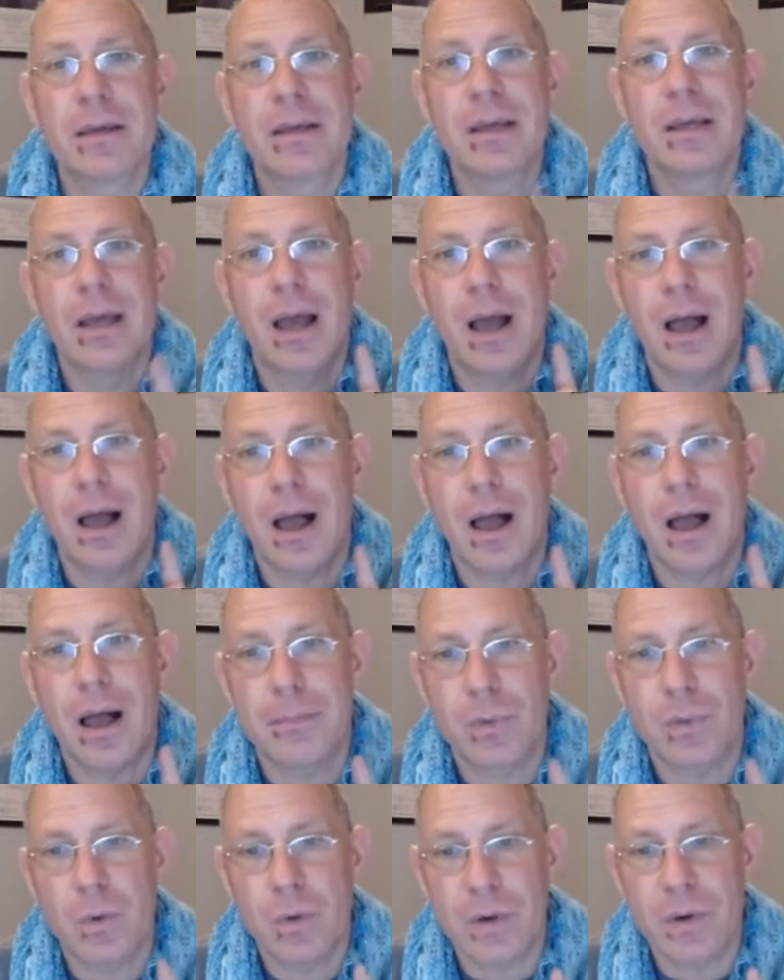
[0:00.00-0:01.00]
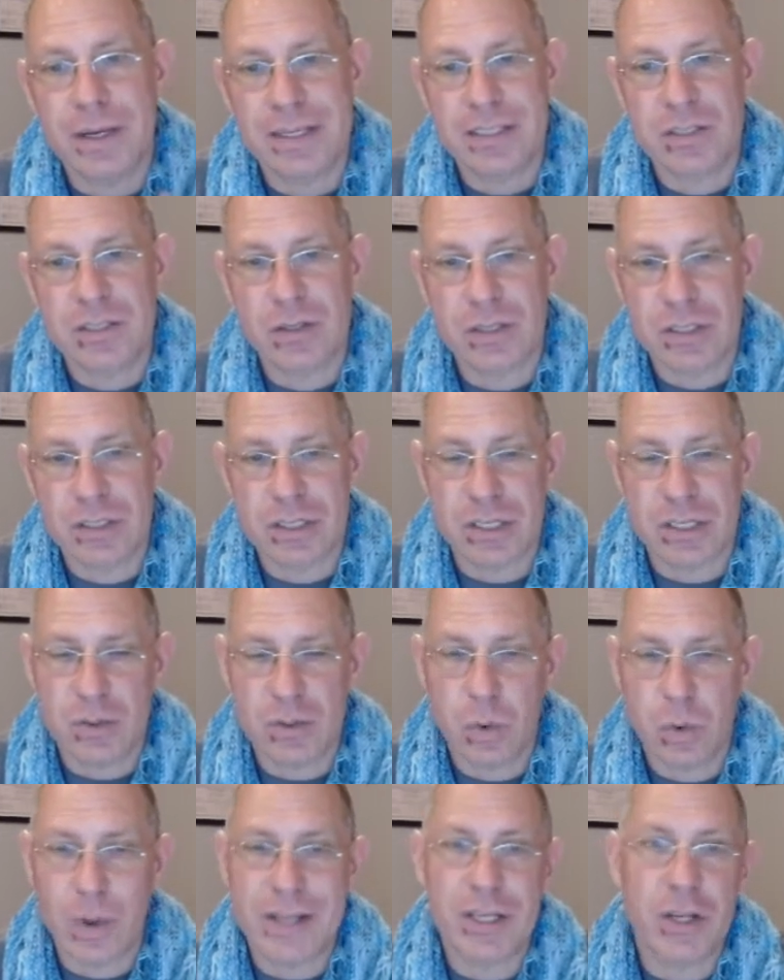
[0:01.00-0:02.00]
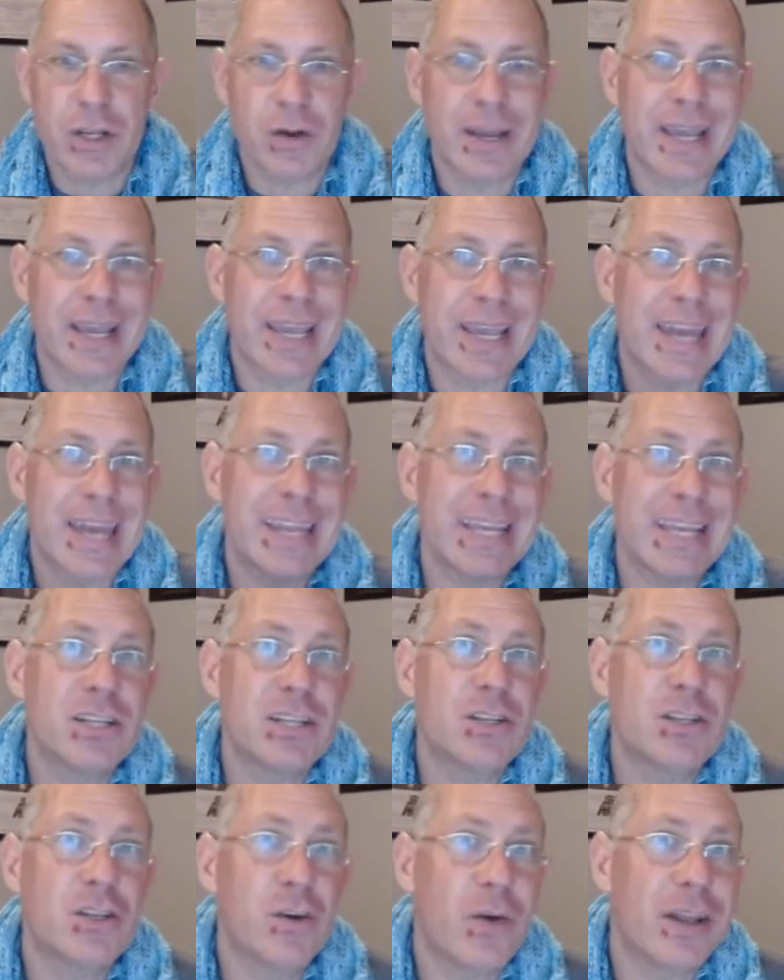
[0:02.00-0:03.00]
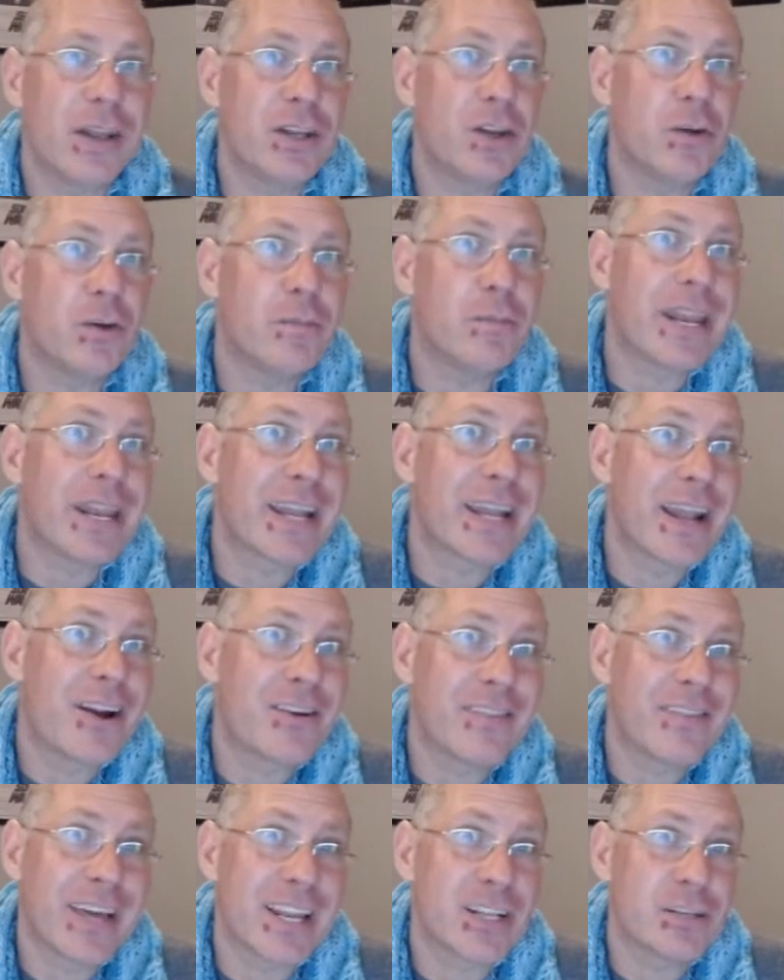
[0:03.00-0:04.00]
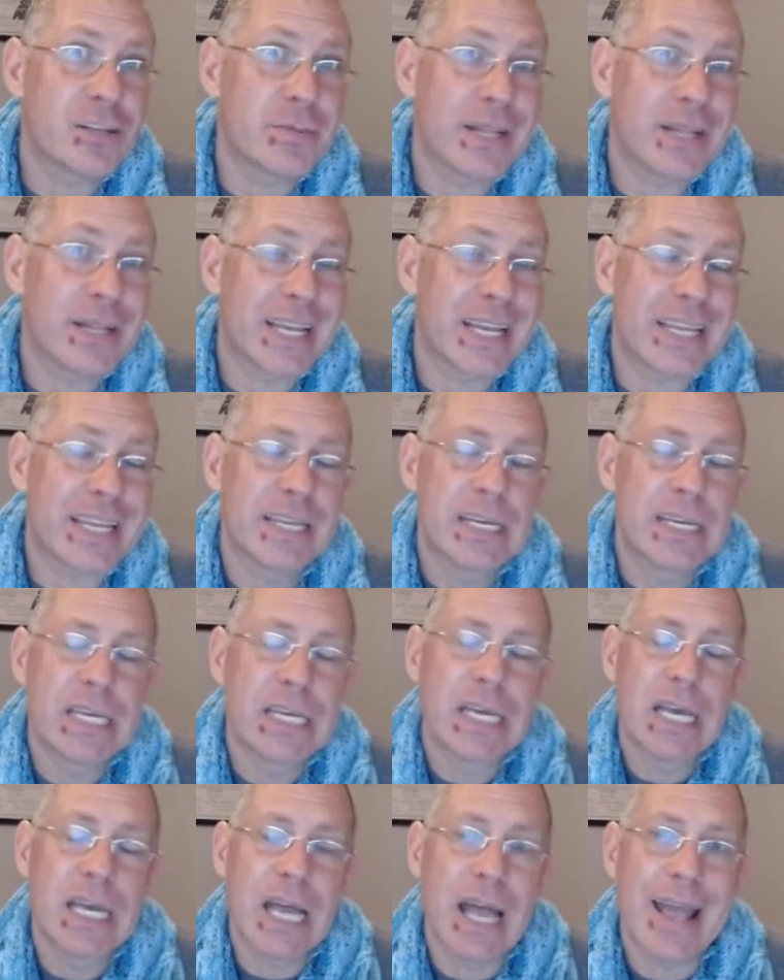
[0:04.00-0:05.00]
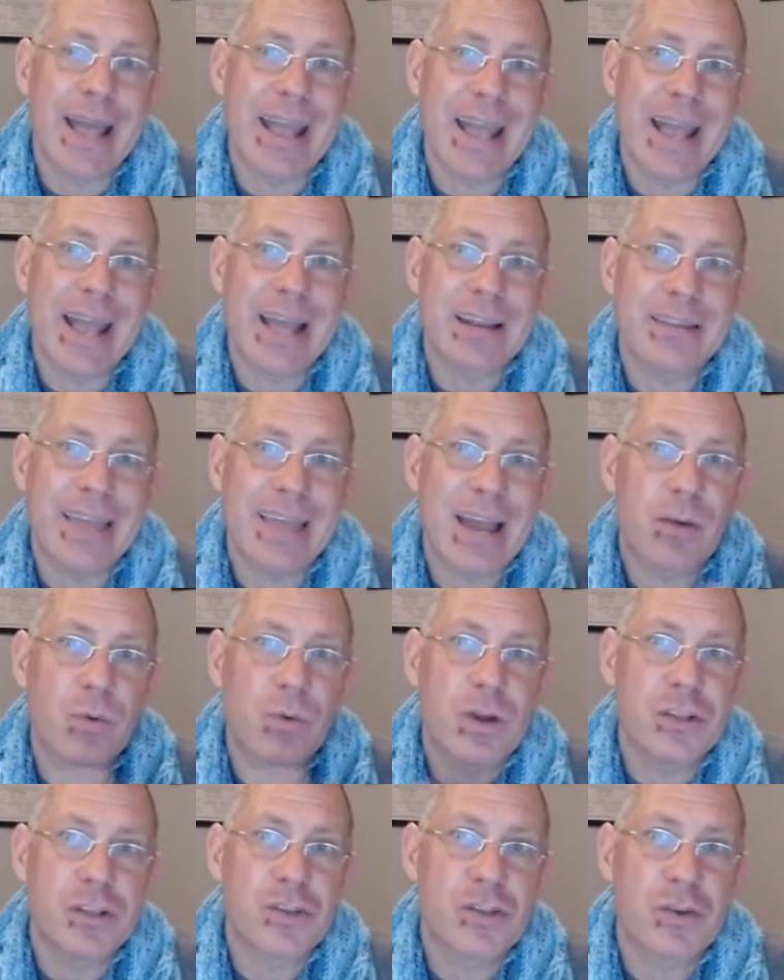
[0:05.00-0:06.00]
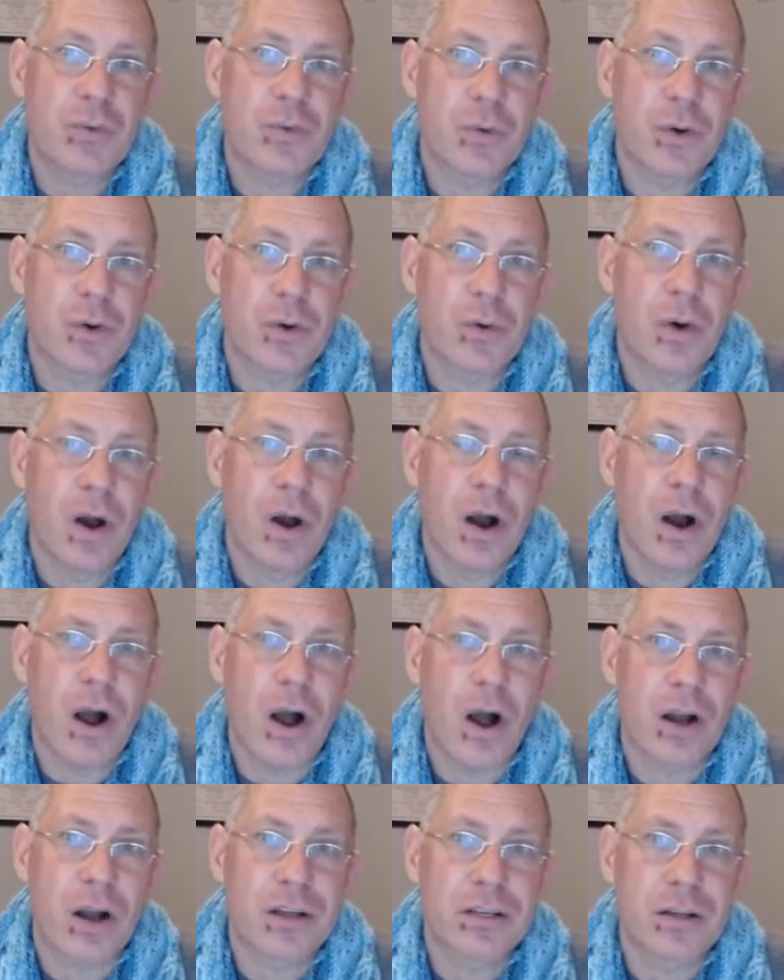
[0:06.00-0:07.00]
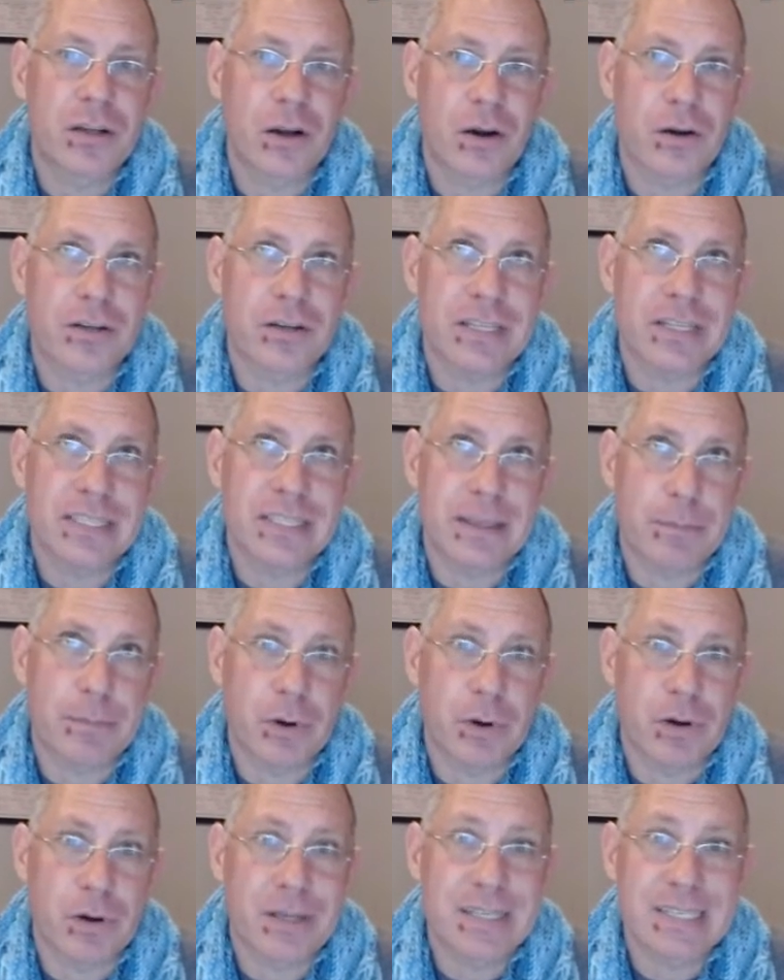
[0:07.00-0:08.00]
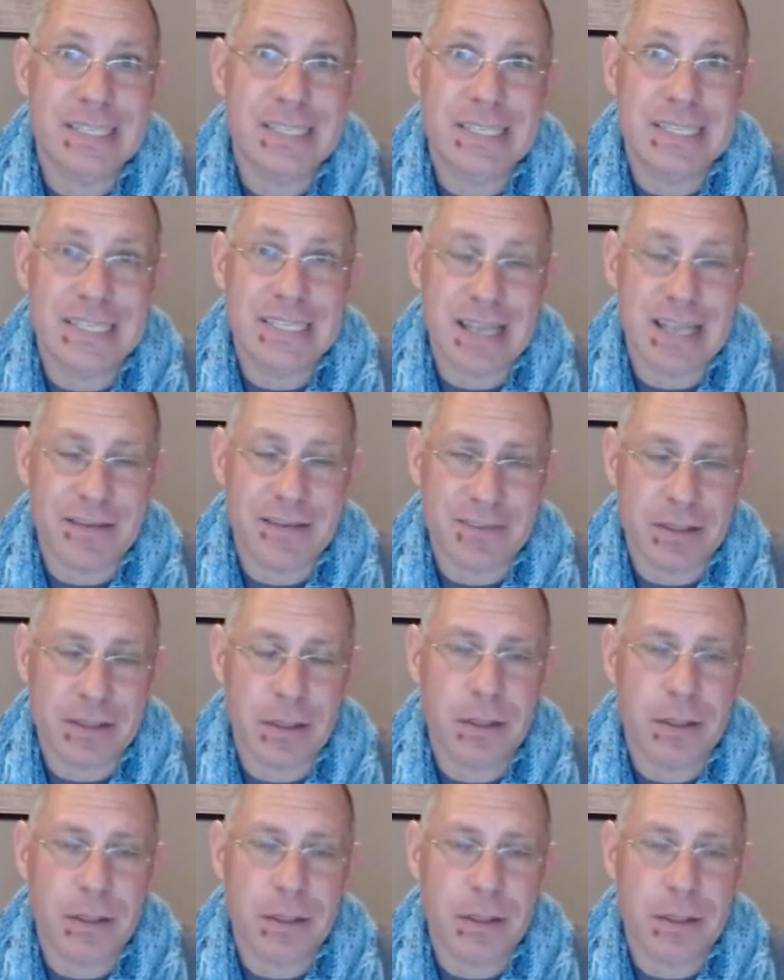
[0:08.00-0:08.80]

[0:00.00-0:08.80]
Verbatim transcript: um, when is, which is when you can get into a new Medicare Advantage plan, and that runs through October, December seventh.